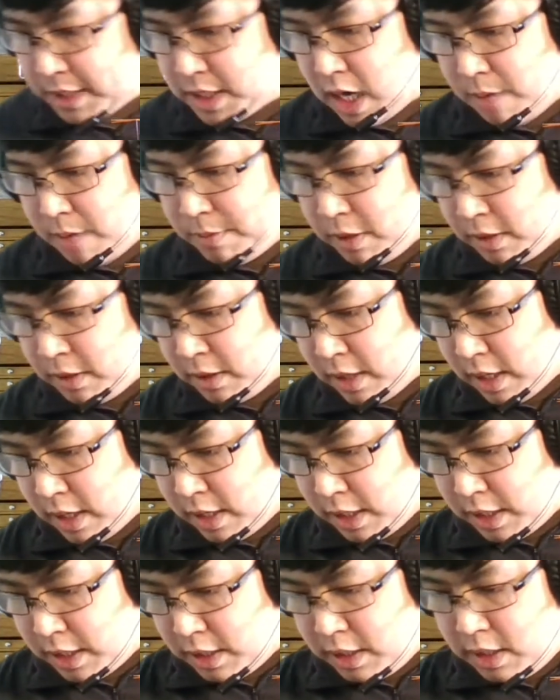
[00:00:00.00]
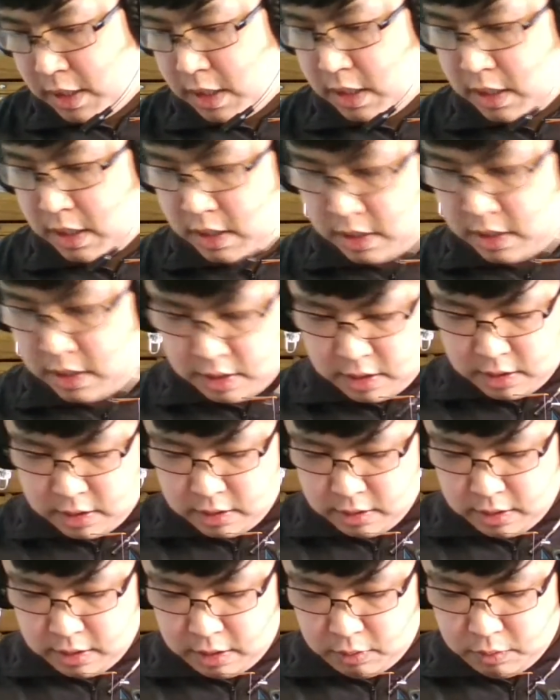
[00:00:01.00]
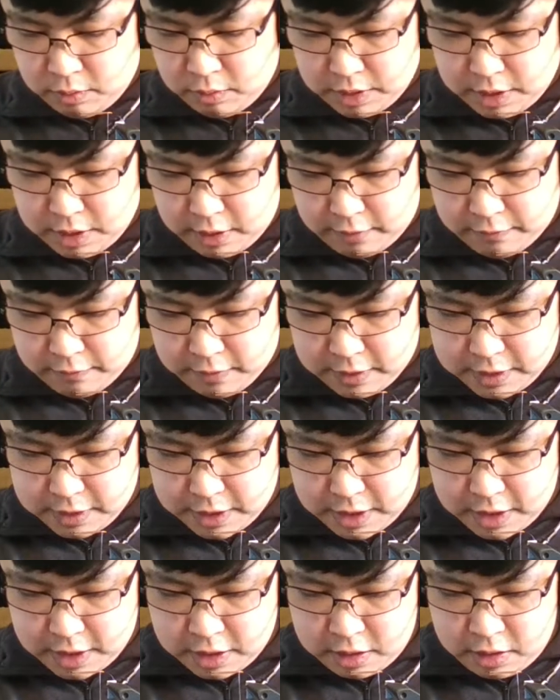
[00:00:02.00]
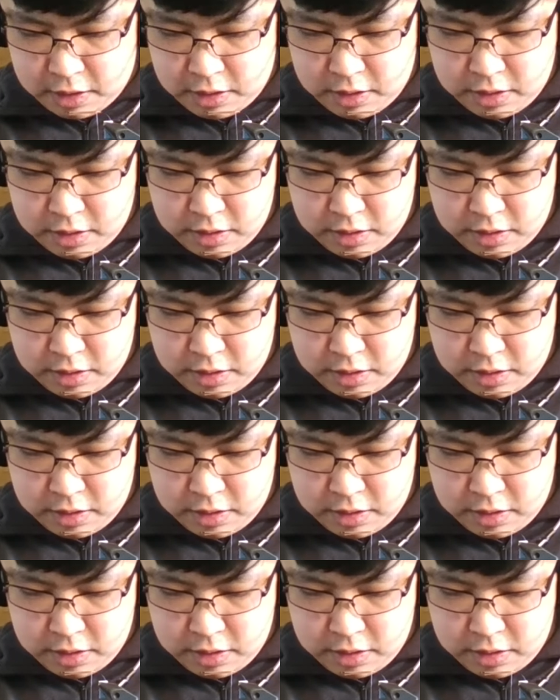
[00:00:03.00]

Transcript: topping and a little wood duck for the tail.